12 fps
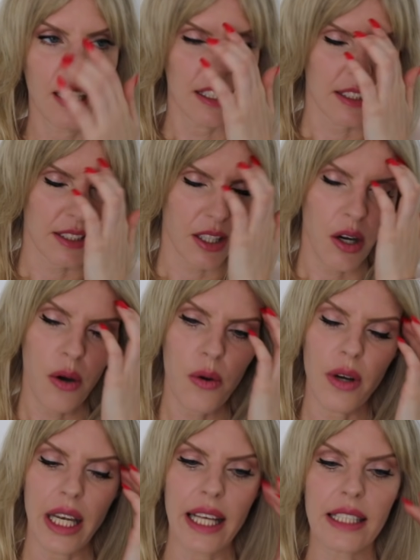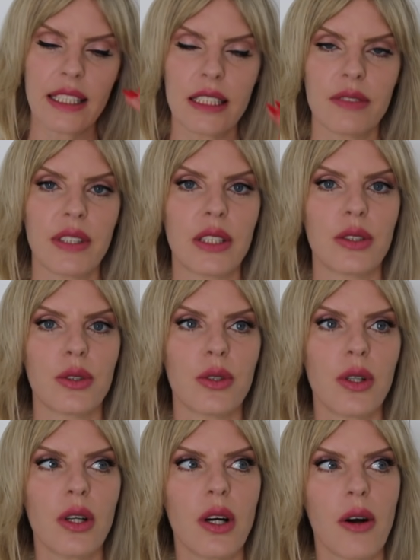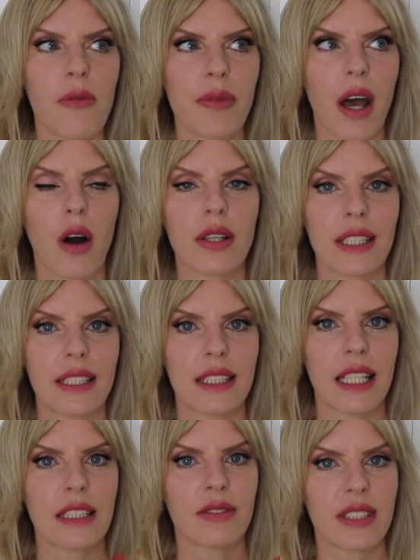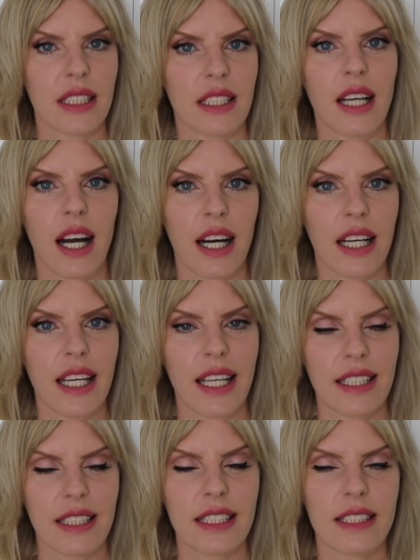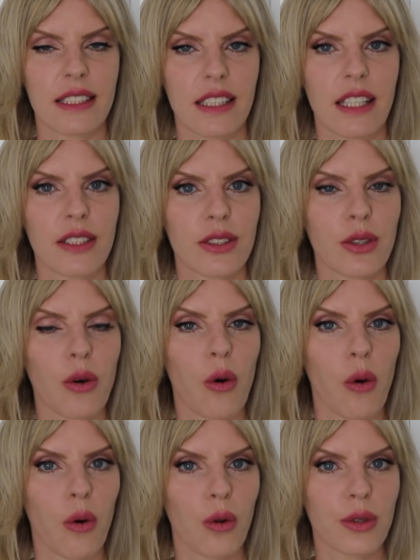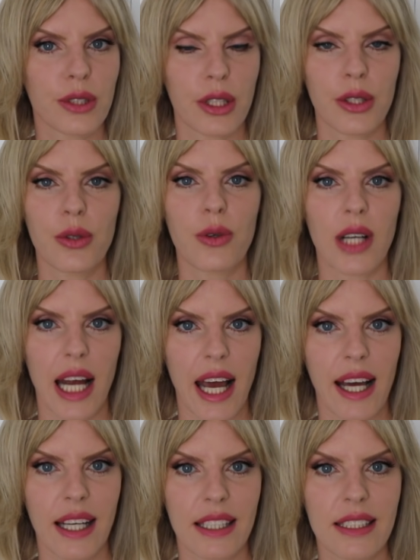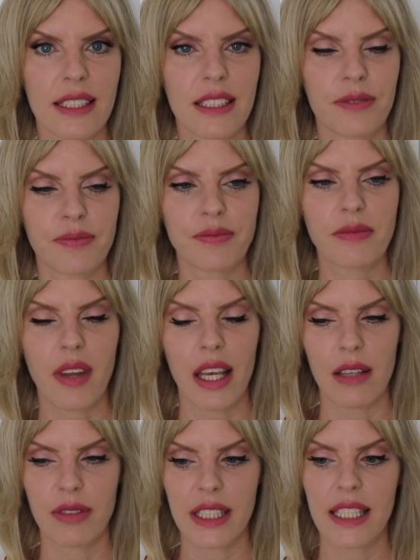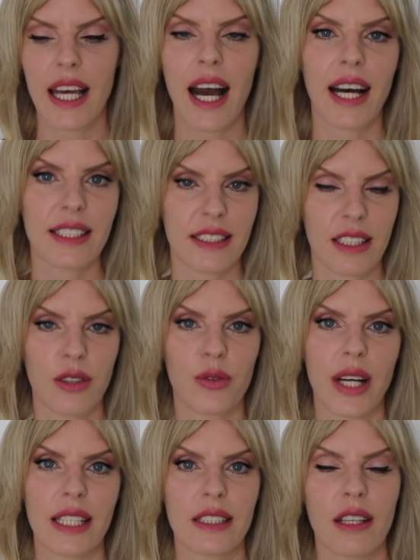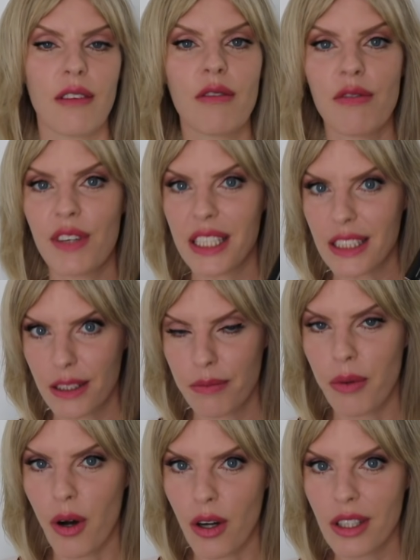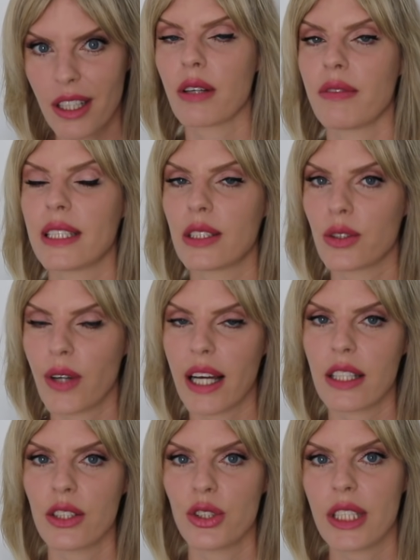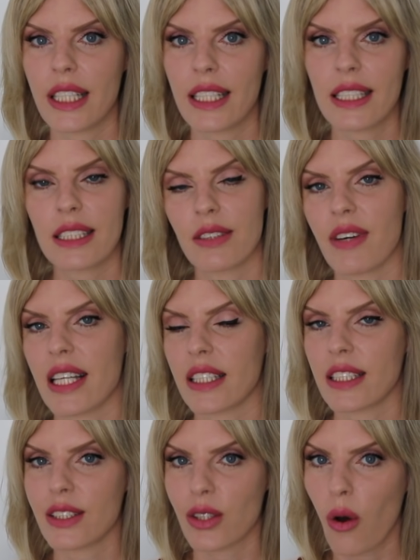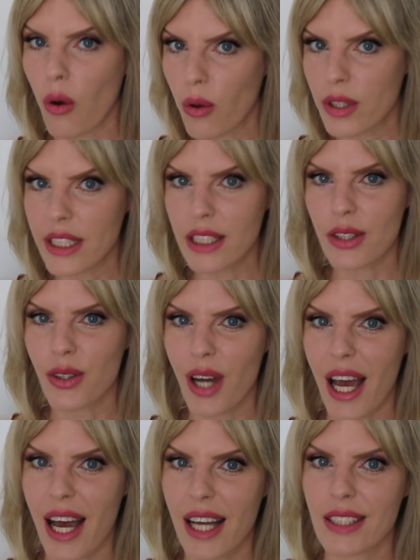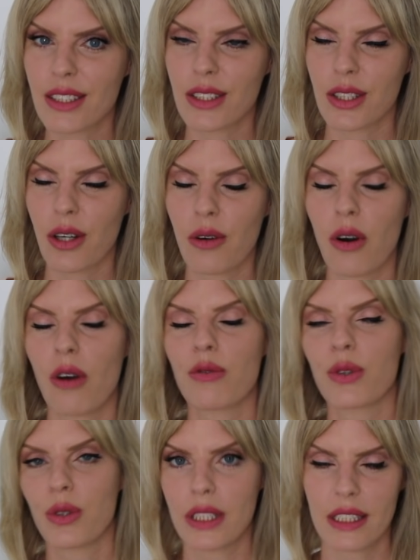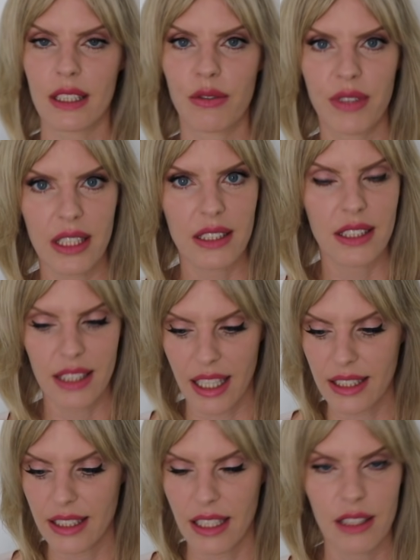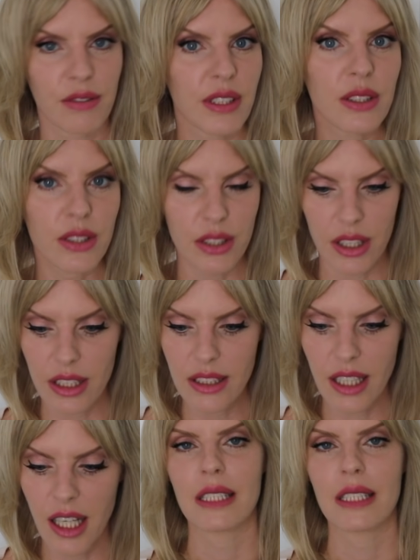So ladies, when you're on a date with a guy and he starts to hold your hand, if he has read this book, the strategy is that he's holding your hand, so of course it feels nice and it feels good.